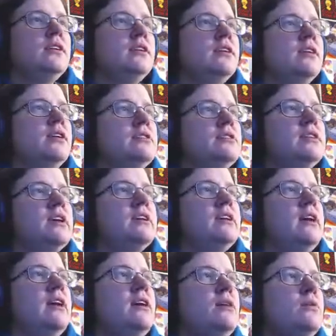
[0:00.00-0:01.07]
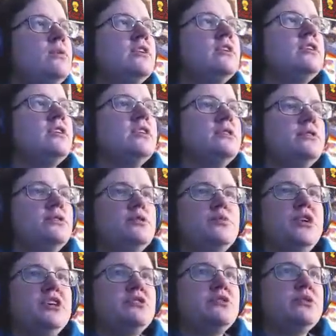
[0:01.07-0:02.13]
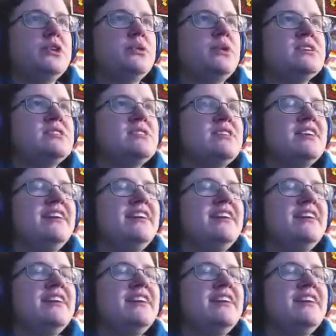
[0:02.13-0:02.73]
Alright, now we're gonna go do the main story quest.